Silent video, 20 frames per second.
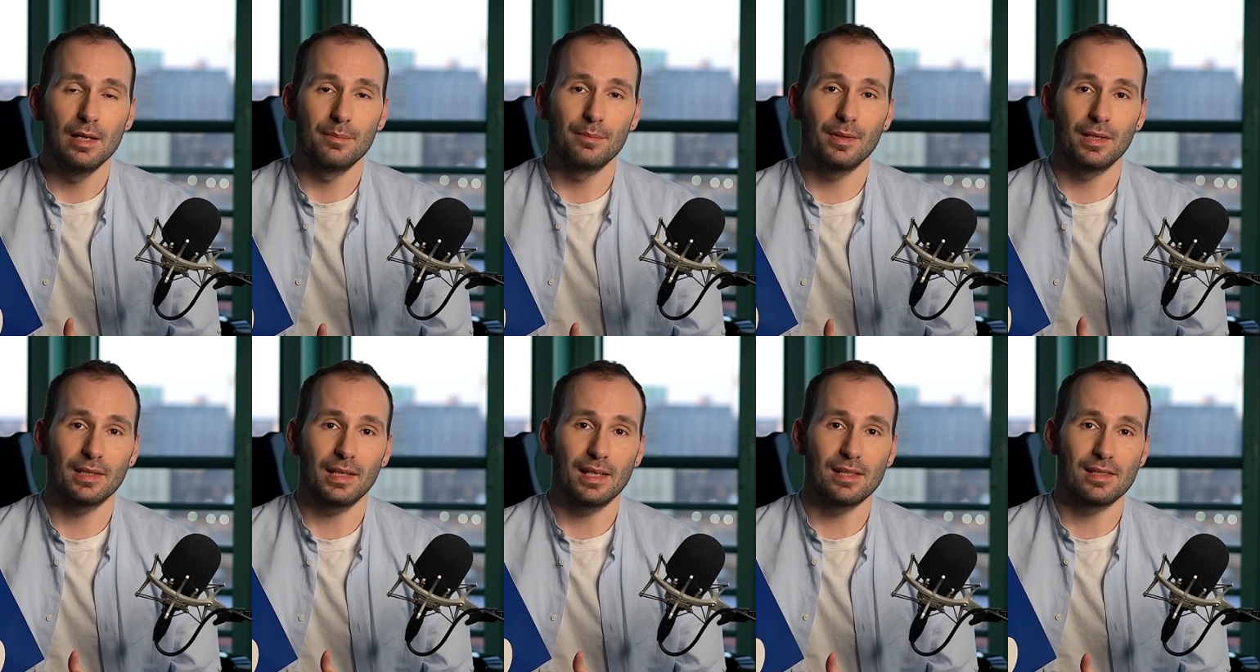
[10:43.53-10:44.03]

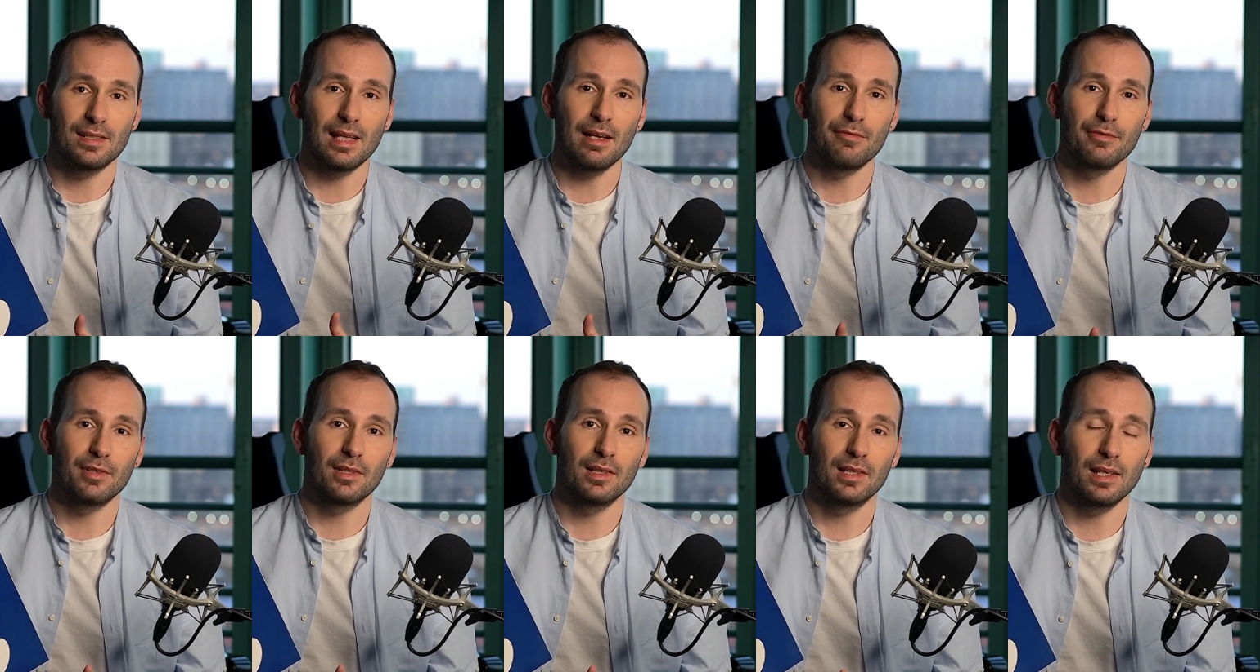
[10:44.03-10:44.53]
but it's
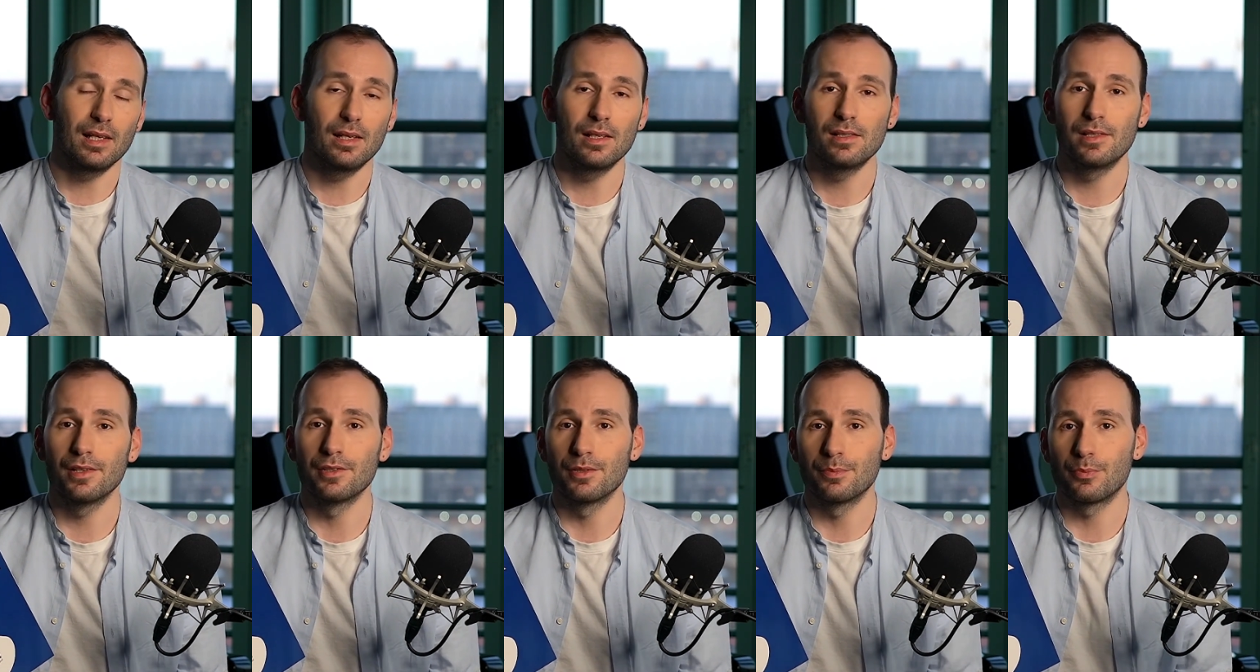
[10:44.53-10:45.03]
definitely
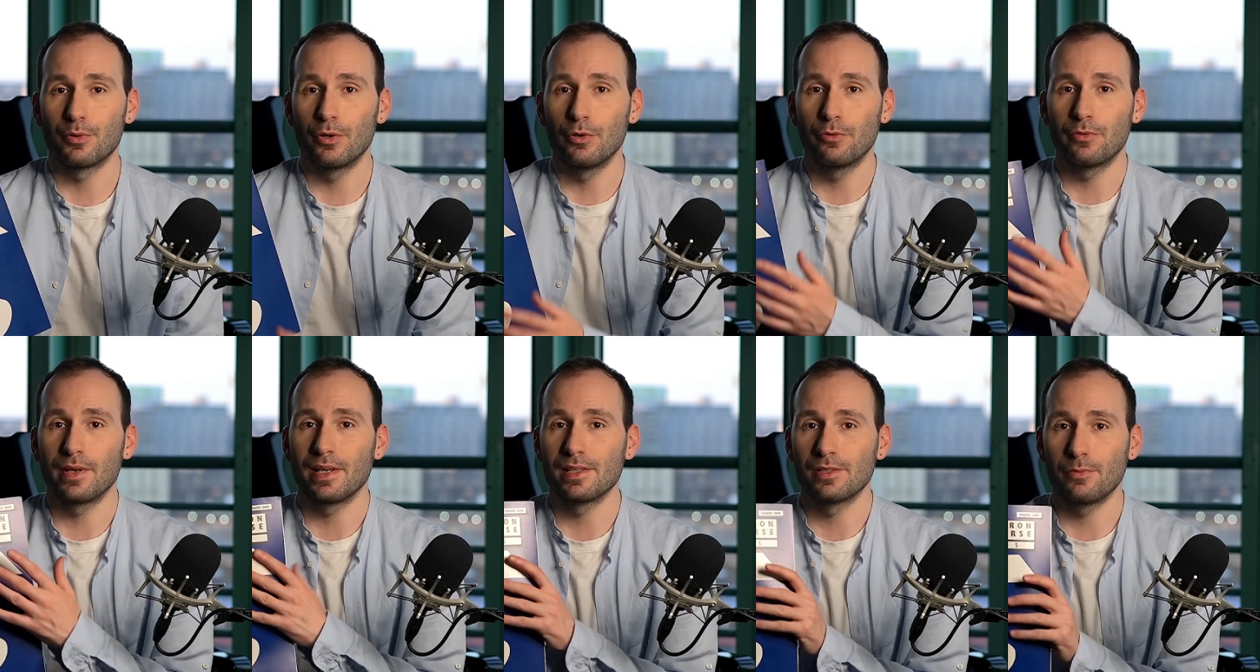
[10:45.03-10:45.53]
easier to
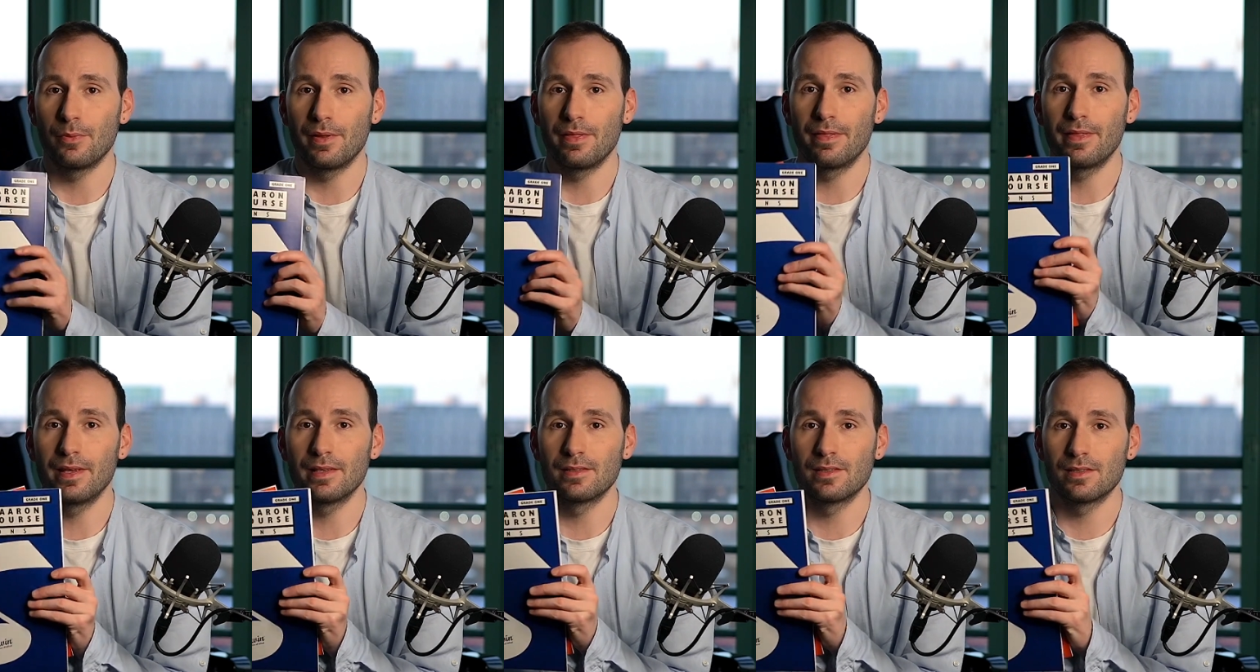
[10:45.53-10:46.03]
progress
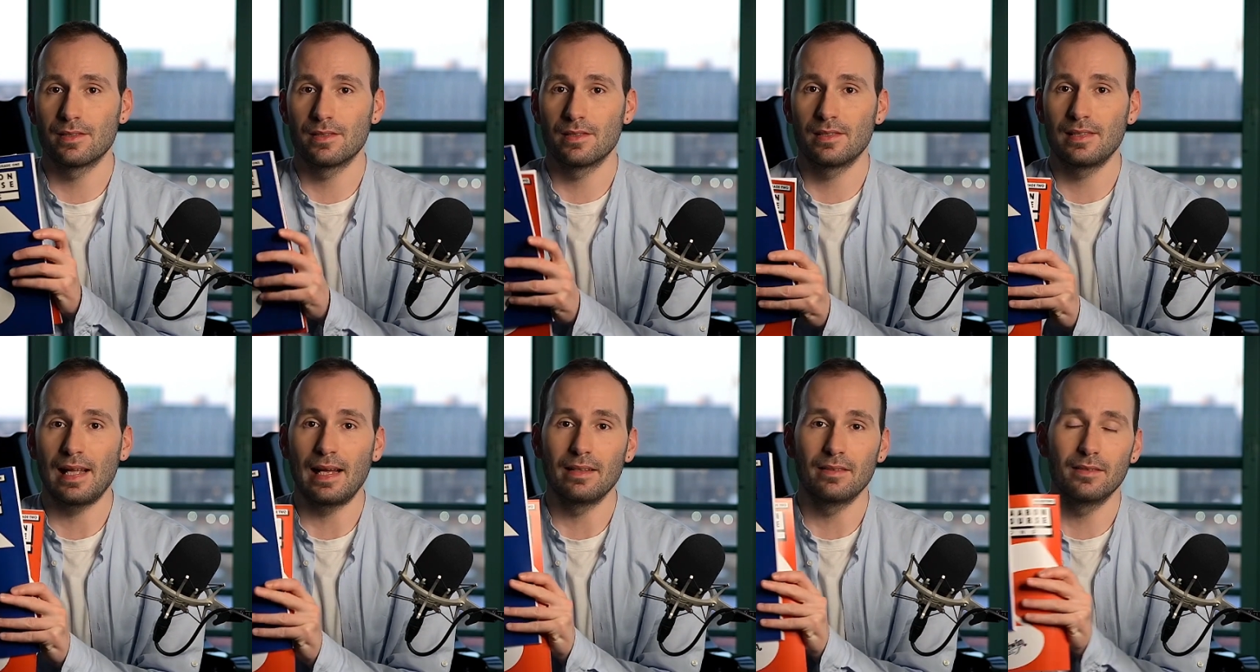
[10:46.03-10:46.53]
with this
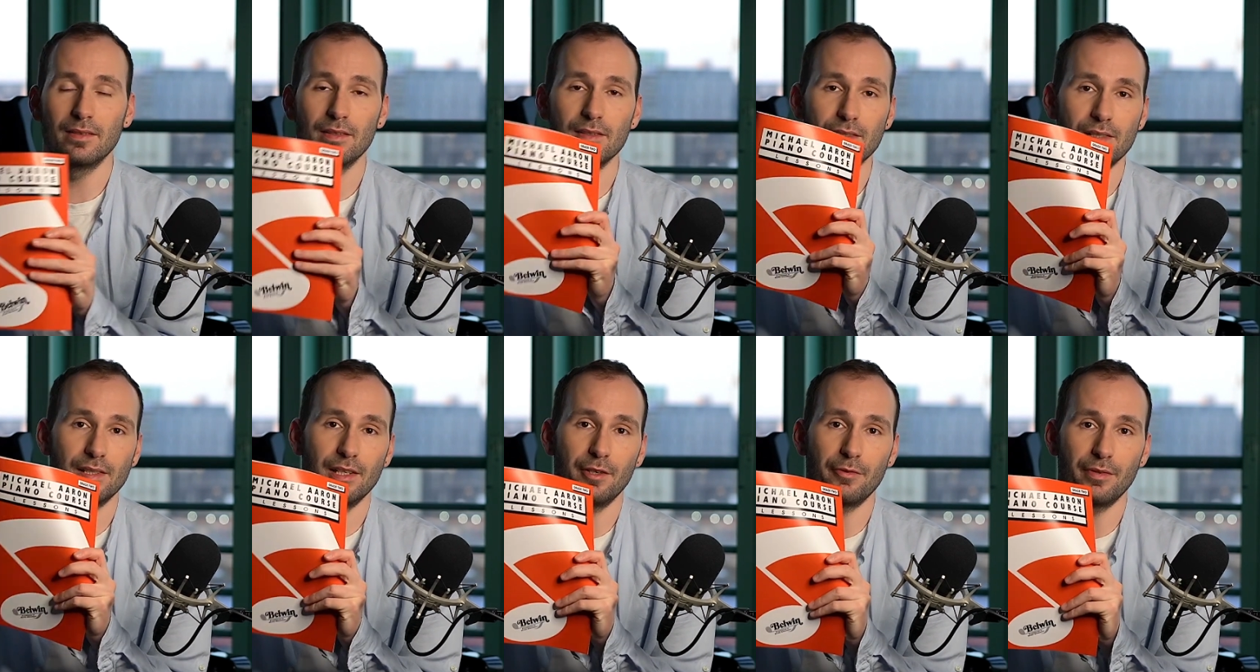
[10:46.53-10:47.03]
standard
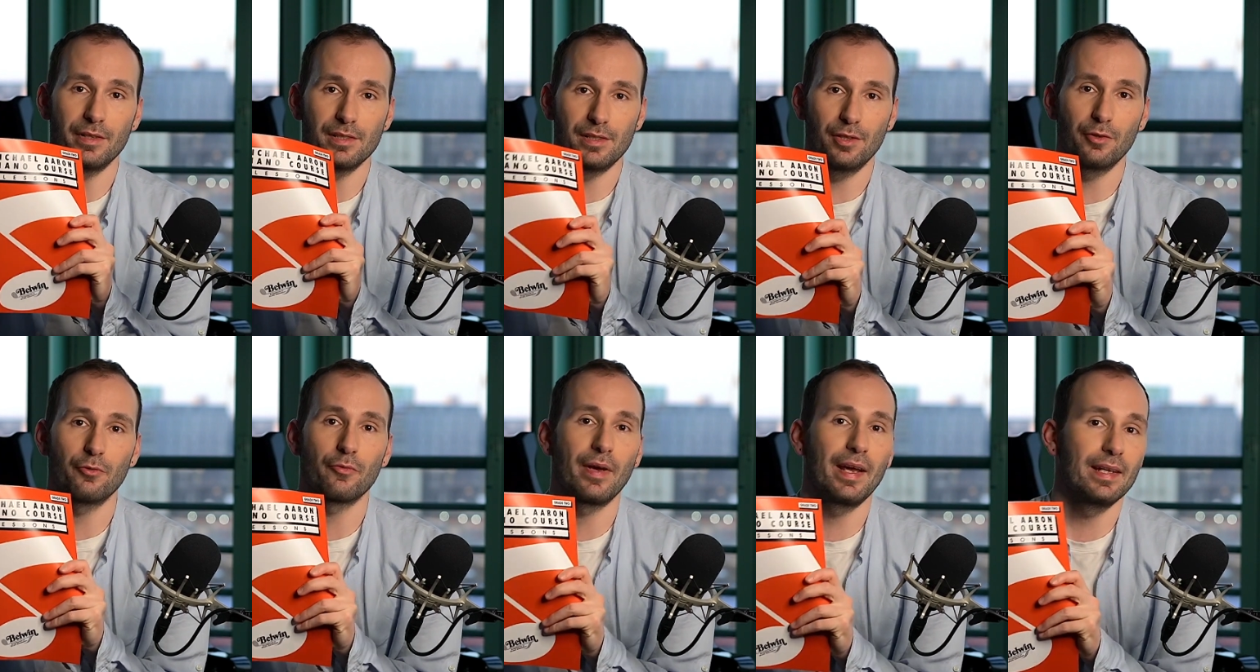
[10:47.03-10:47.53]
series,
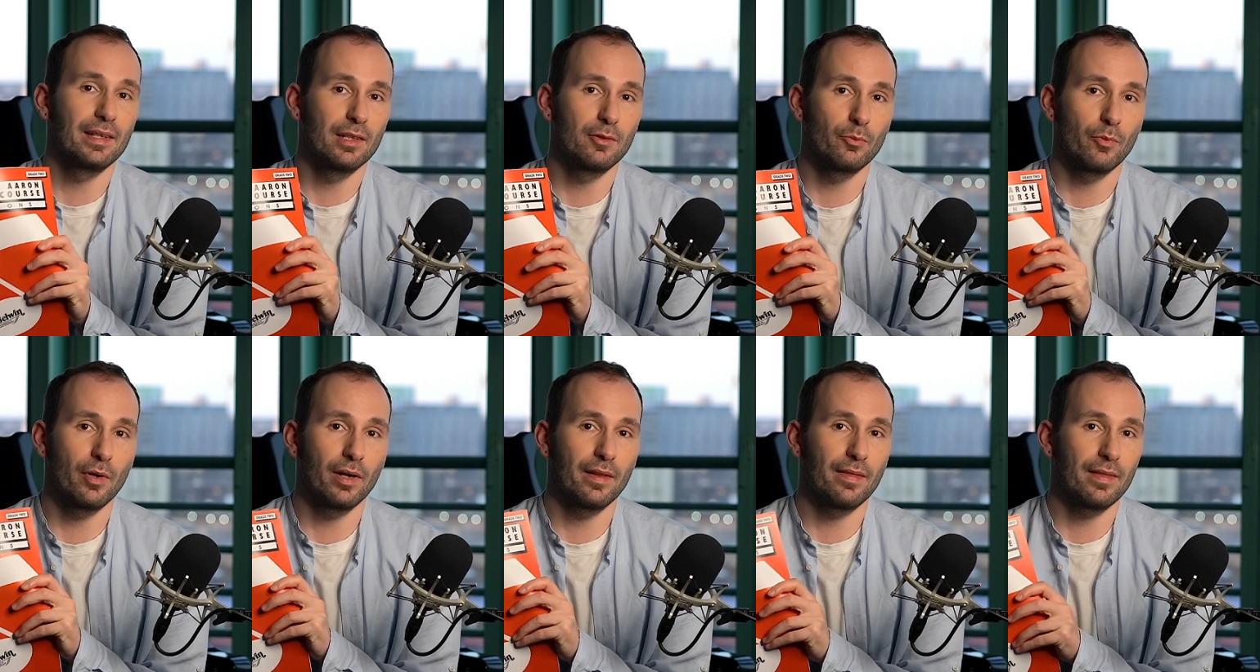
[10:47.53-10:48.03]
the
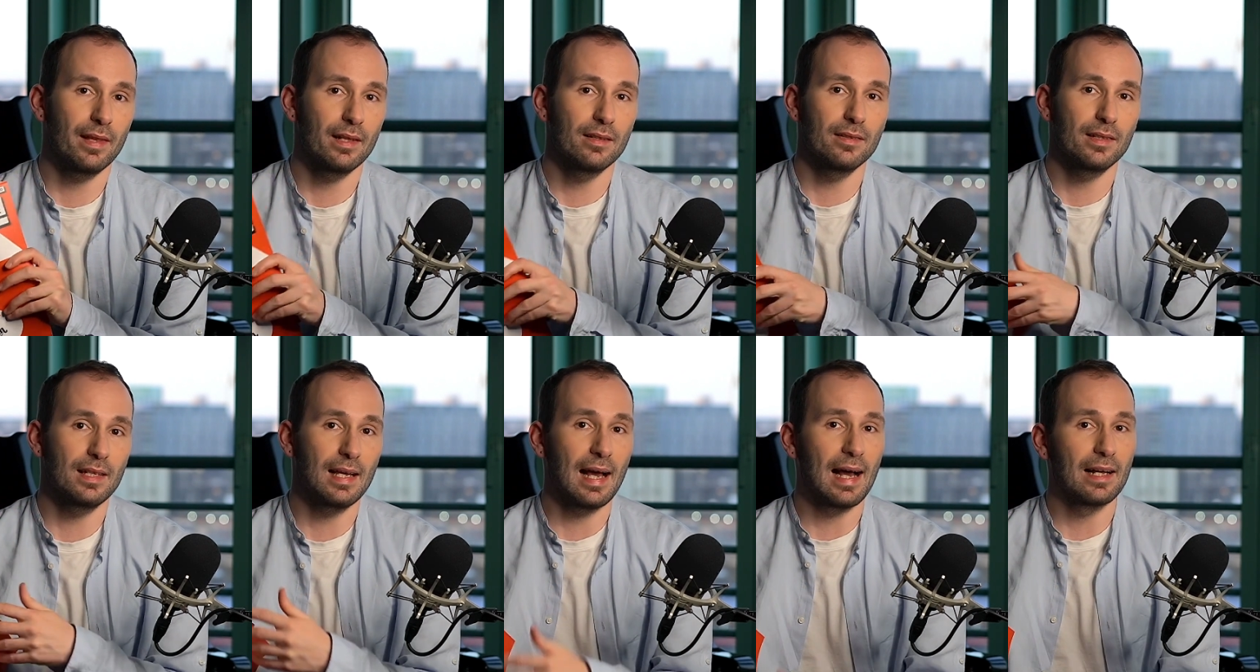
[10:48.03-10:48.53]
graded one, than
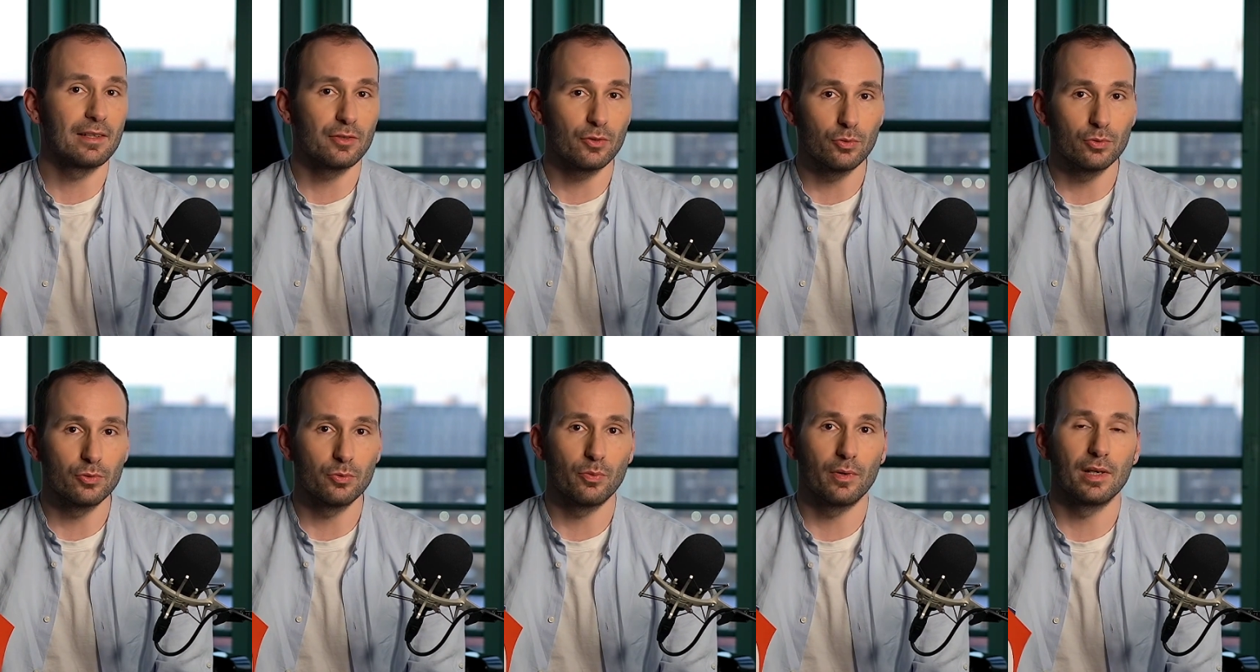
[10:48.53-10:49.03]
the
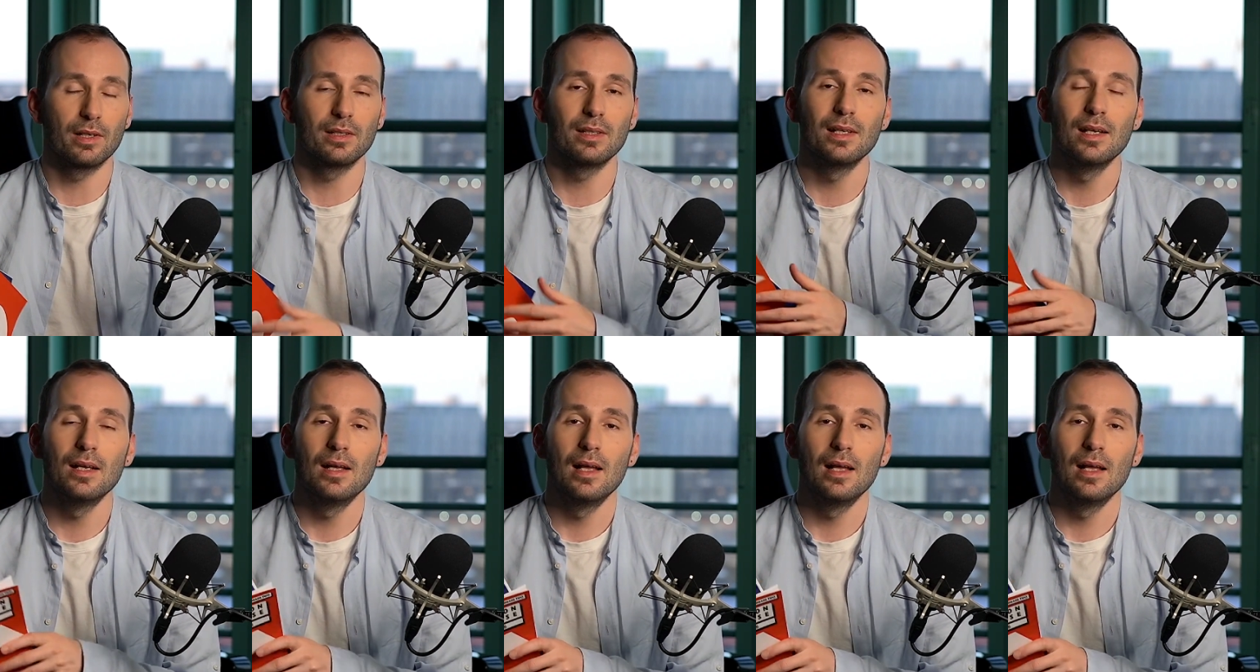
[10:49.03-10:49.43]
adult one.